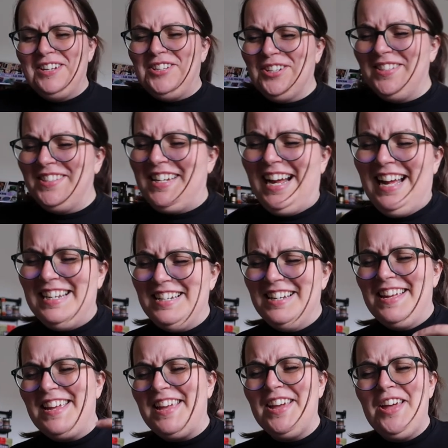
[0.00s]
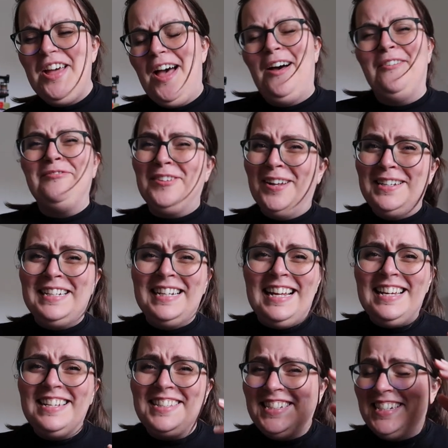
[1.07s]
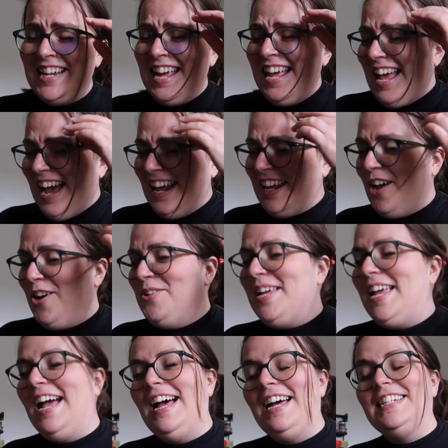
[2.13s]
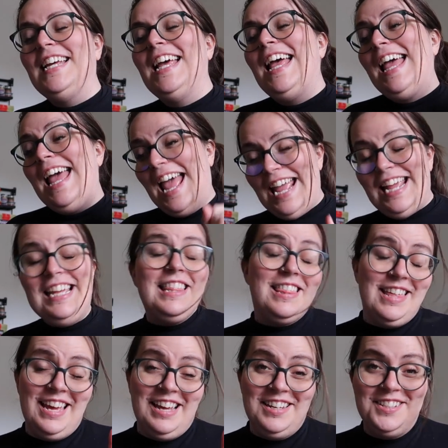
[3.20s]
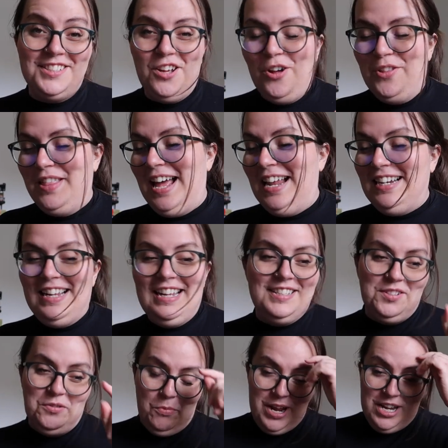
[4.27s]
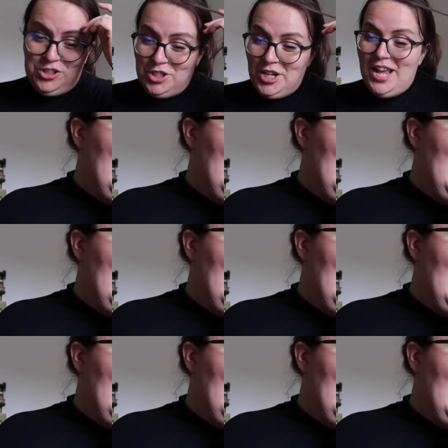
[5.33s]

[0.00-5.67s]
just had, like, a flood list, and it only had 8 things on that list, which,